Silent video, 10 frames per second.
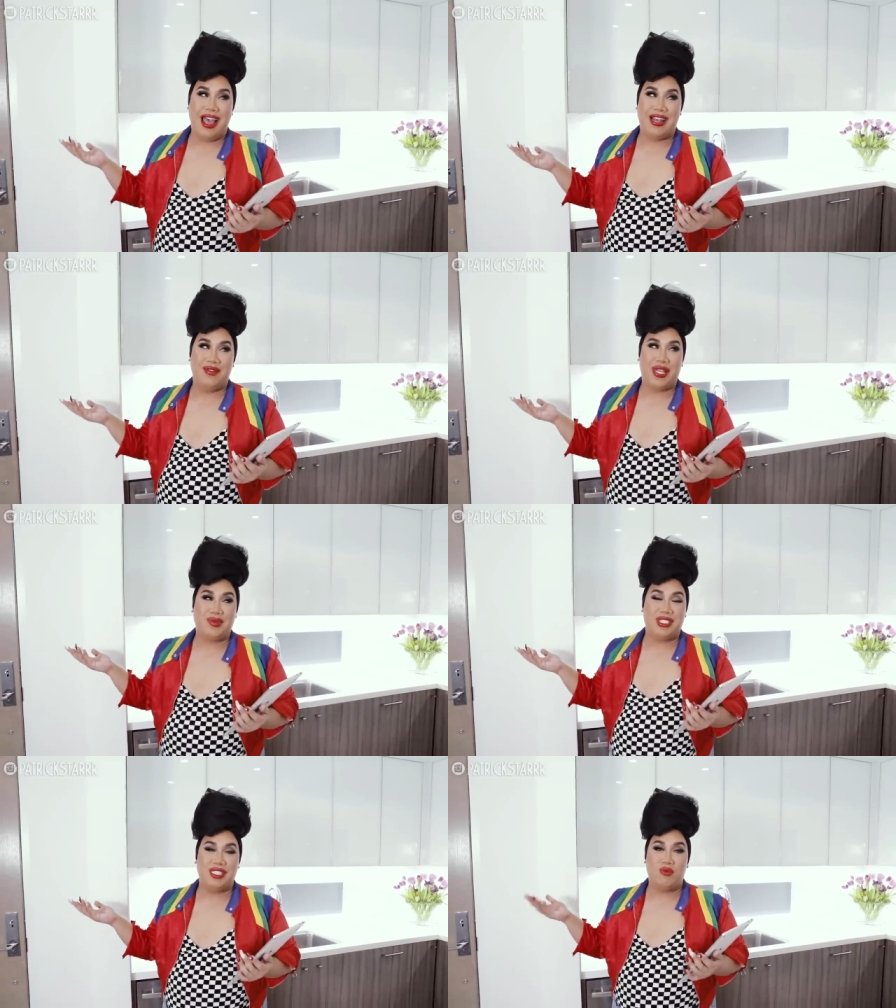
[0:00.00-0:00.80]
And if you
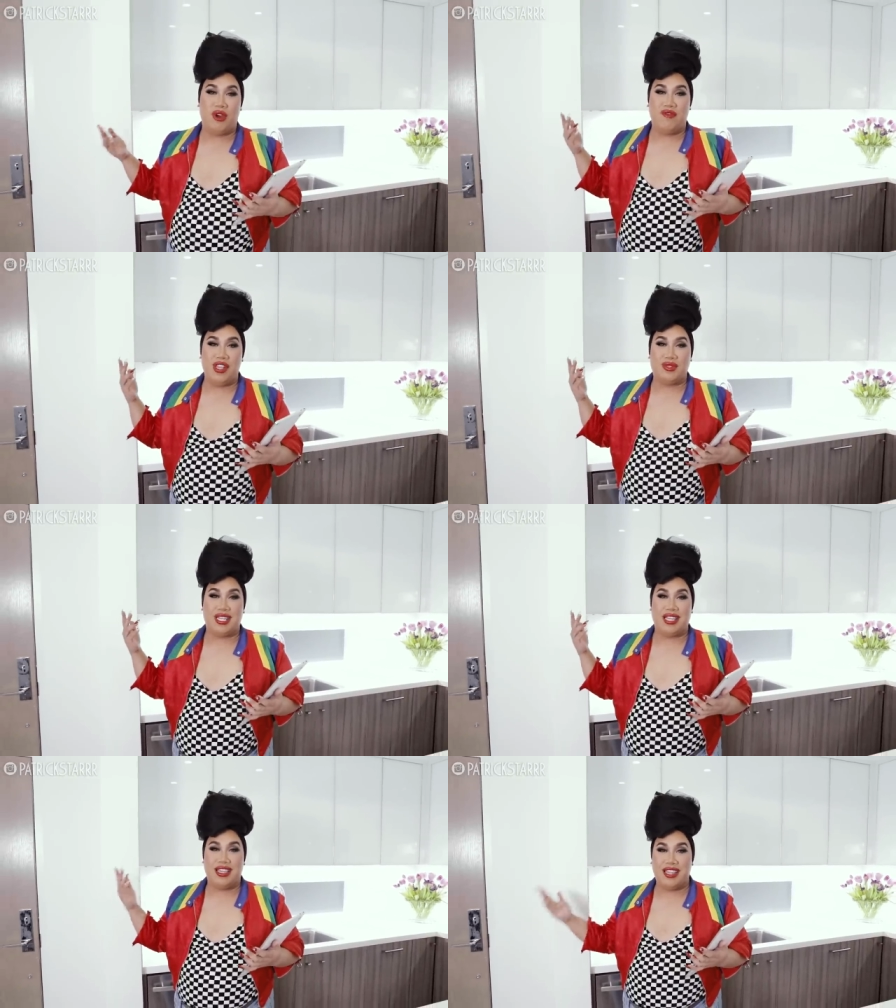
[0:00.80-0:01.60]
guys want to see more videos
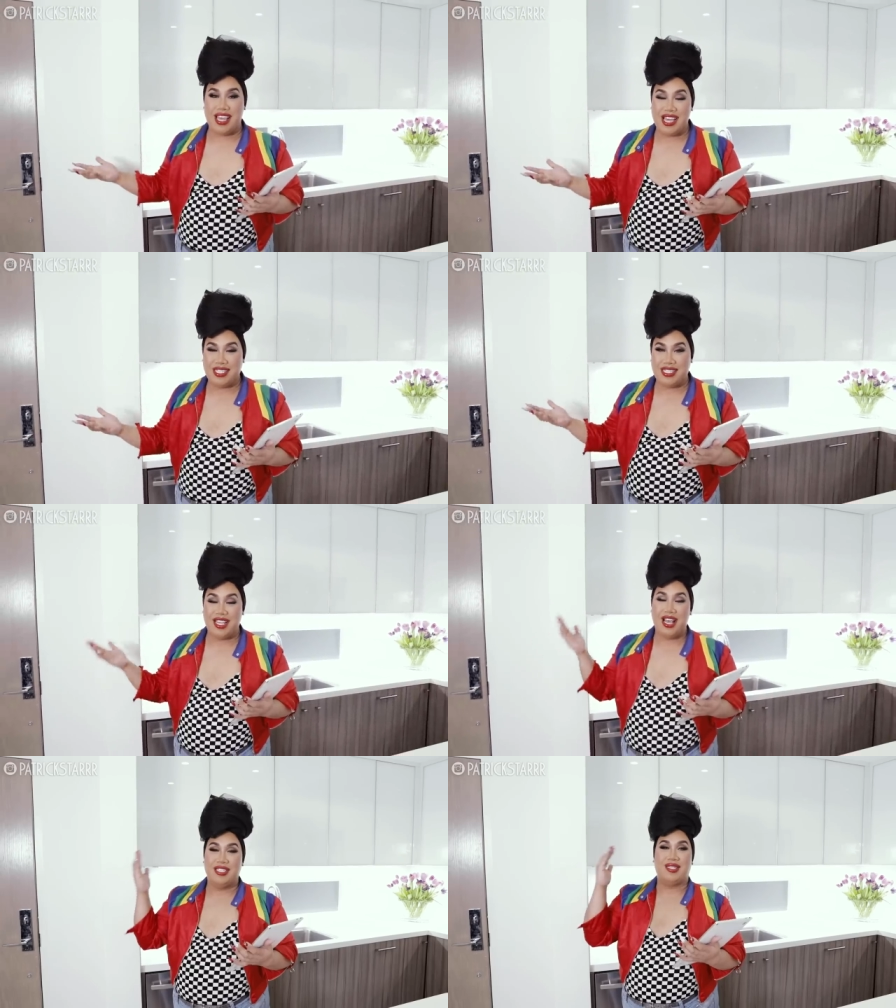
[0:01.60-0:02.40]
like
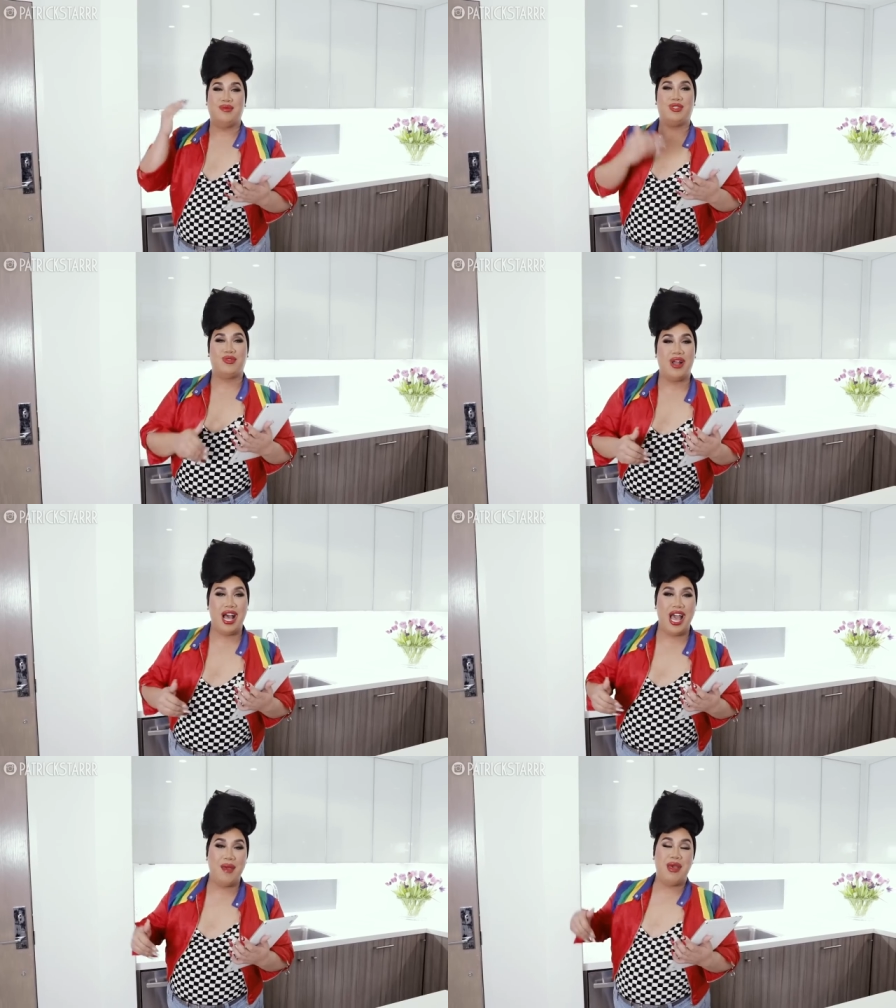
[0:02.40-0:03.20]
this,
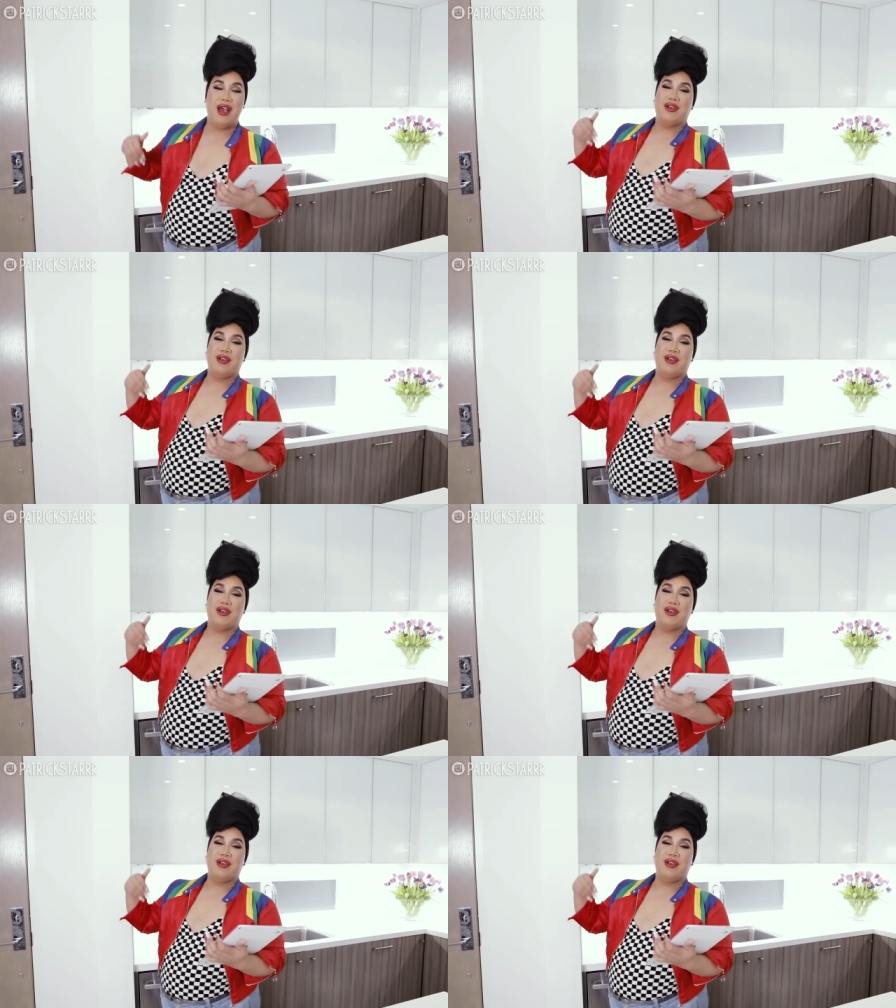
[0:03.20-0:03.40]
subscribe,